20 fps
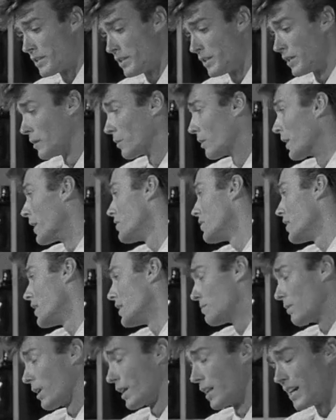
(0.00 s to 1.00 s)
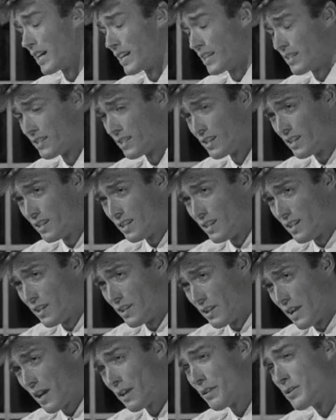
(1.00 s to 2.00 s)
rats in there when I changed my lights.
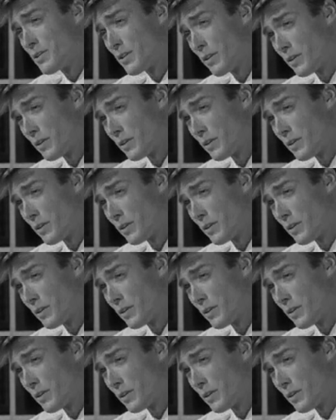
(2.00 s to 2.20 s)
Now